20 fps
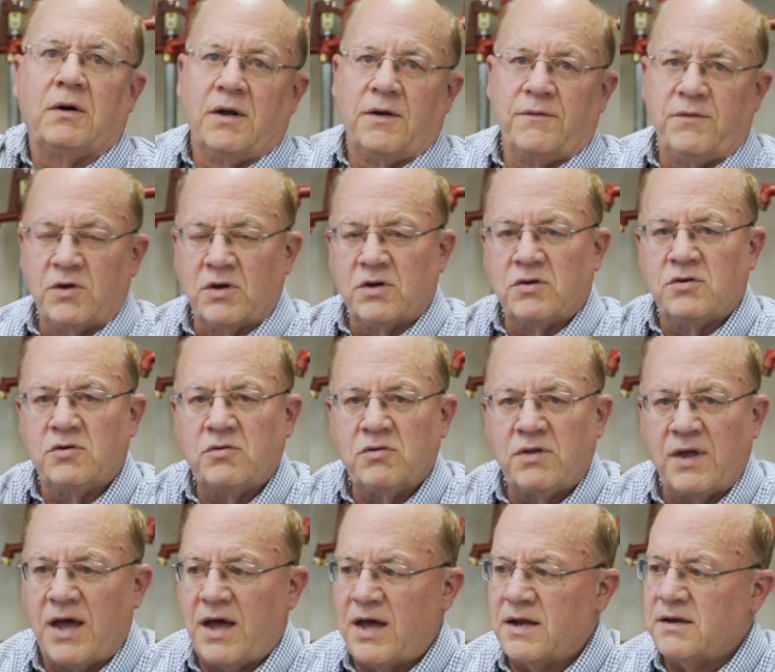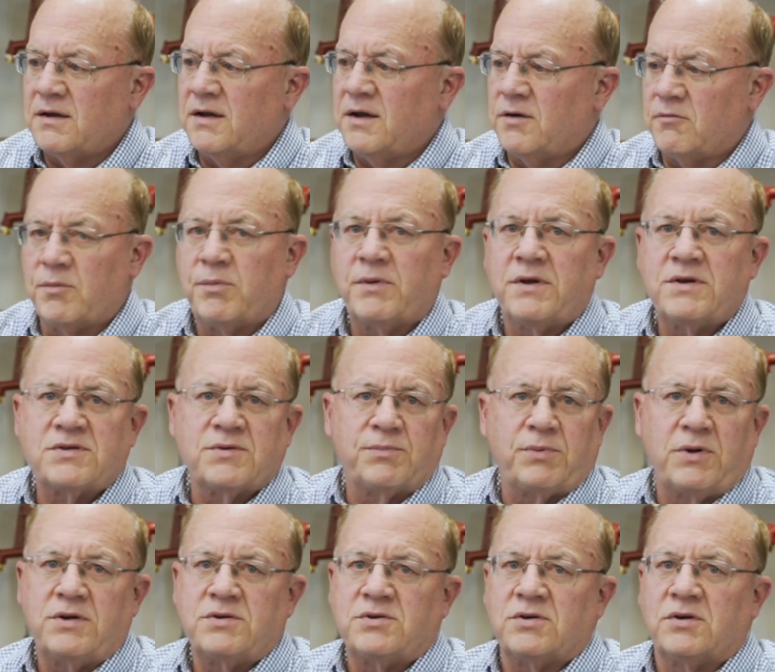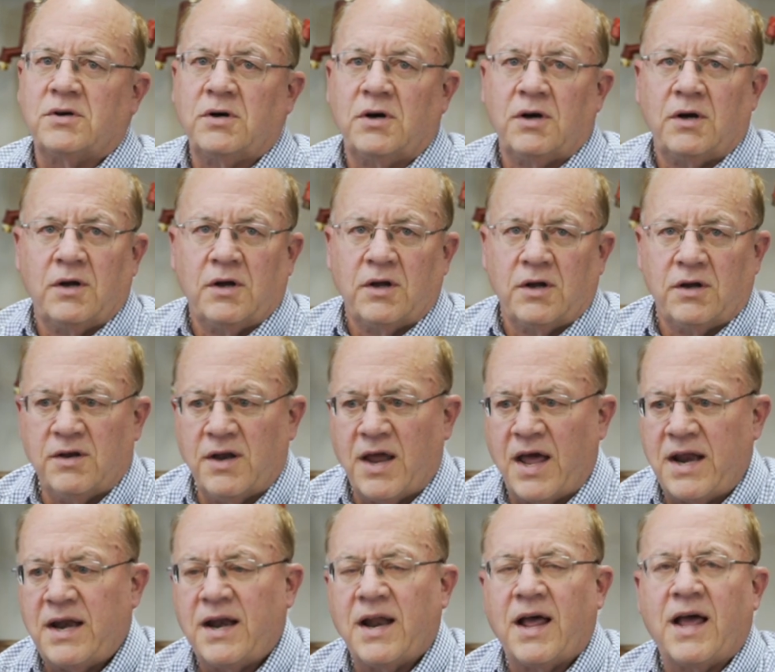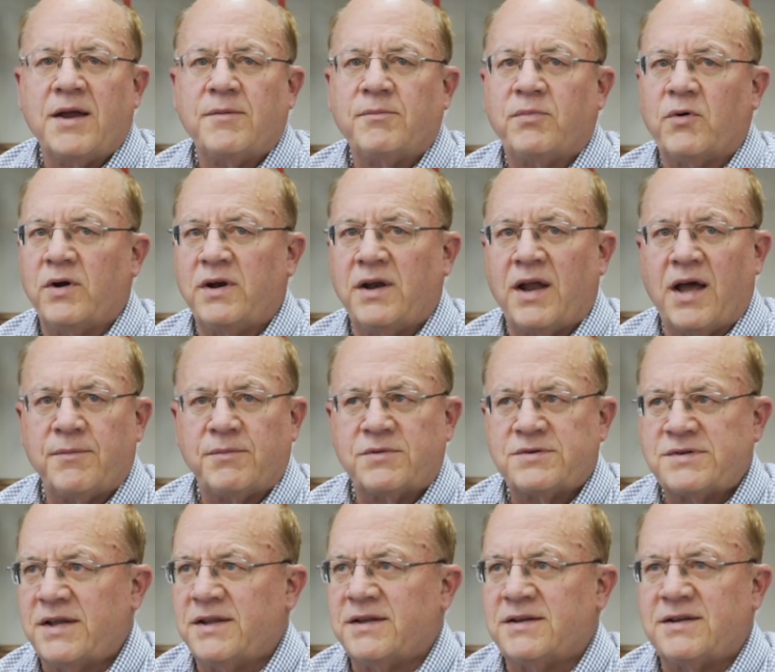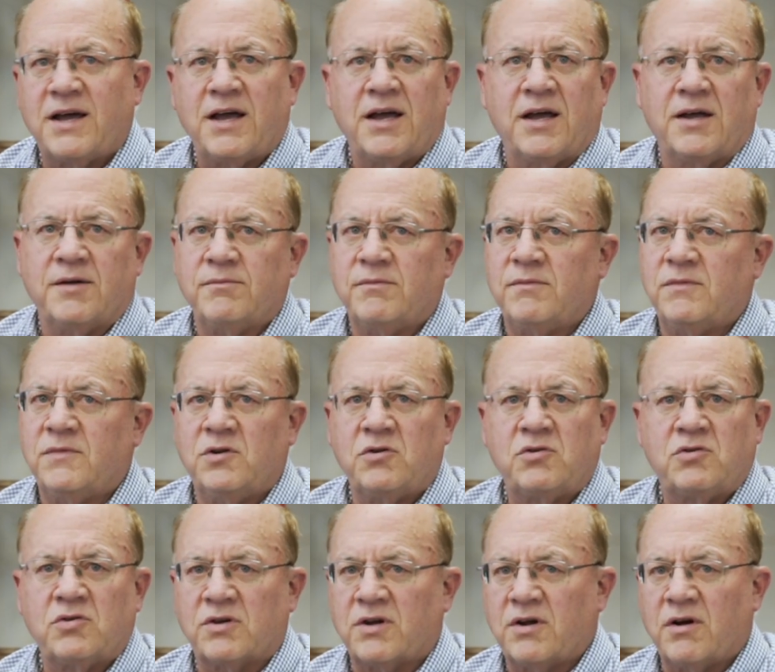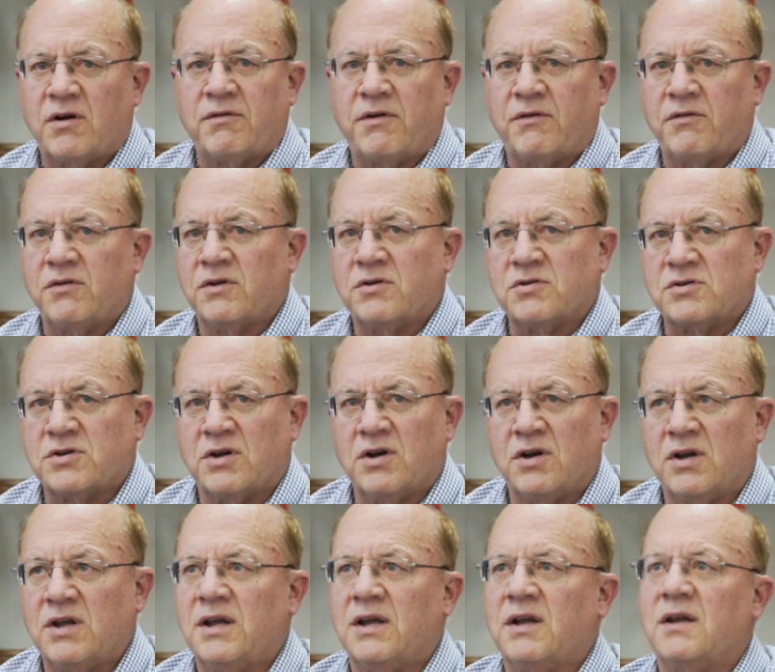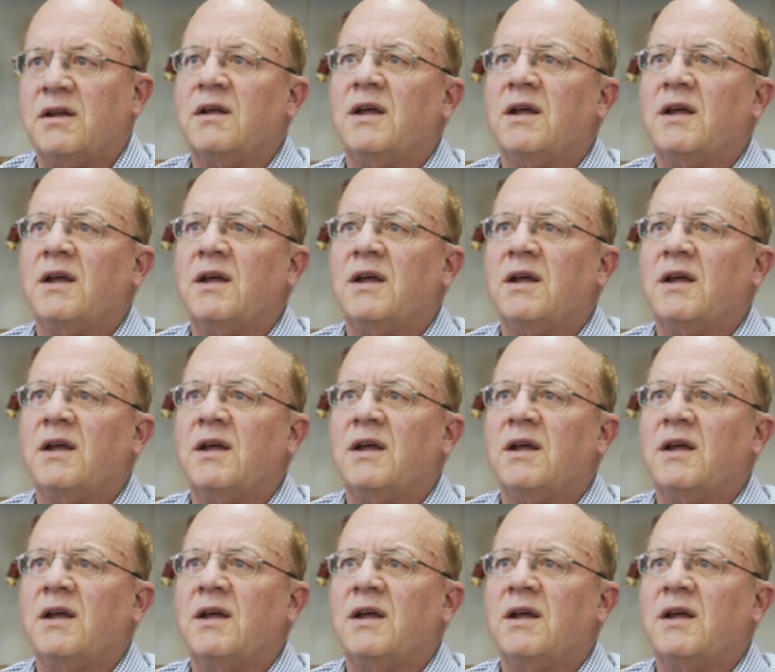If you can do that and replace the plunger, 99.9% of the time, you took care of everything that you're going to need.